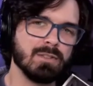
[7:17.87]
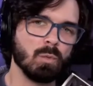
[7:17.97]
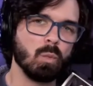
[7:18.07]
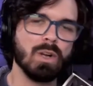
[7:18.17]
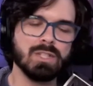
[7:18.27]

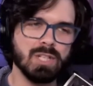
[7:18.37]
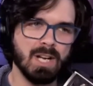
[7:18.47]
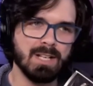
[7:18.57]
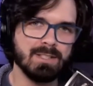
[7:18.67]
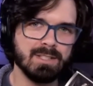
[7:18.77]
one
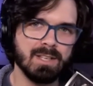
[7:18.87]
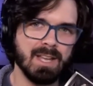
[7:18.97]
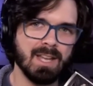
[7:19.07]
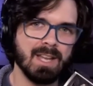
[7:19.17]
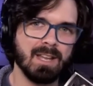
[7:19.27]
shots
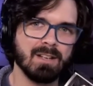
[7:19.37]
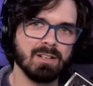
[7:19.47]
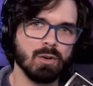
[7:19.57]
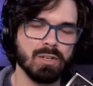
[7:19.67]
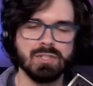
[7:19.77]
and
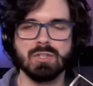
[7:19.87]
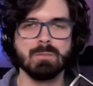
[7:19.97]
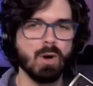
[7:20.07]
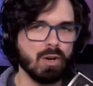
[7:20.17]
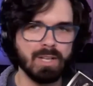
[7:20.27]
or
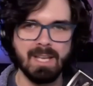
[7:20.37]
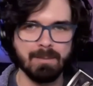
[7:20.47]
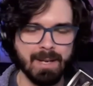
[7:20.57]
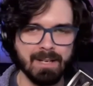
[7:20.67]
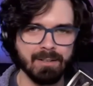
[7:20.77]
small
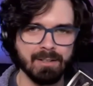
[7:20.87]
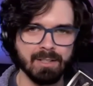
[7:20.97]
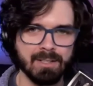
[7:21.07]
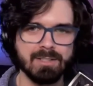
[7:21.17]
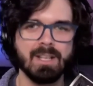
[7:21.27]
campaign
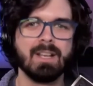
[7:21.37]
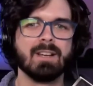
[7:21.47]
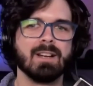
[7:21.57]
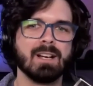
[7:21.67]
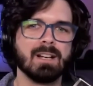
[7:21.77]
arcs
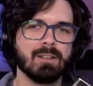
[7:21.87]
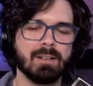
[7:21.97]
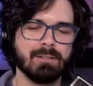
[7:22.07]
uh, of a